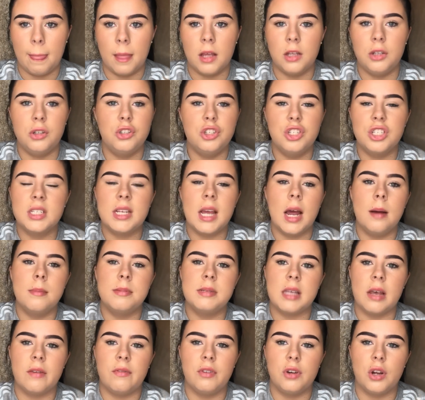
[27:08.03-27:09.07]
you just get
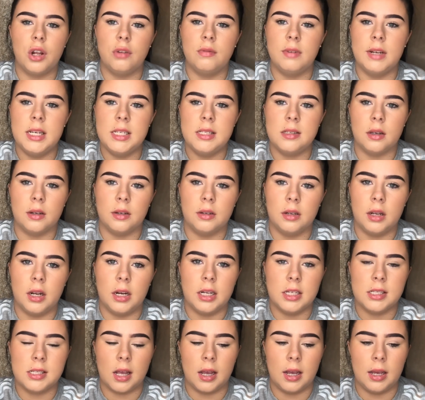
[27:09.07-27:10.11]
upset for no reason. And
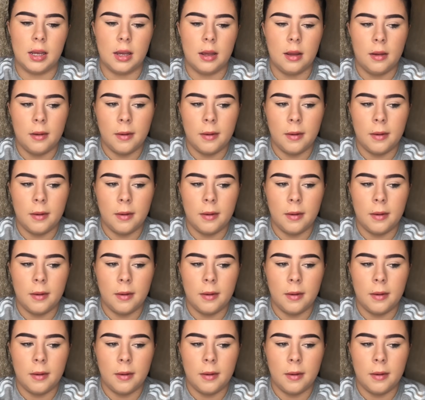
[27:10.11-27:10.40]
it's like,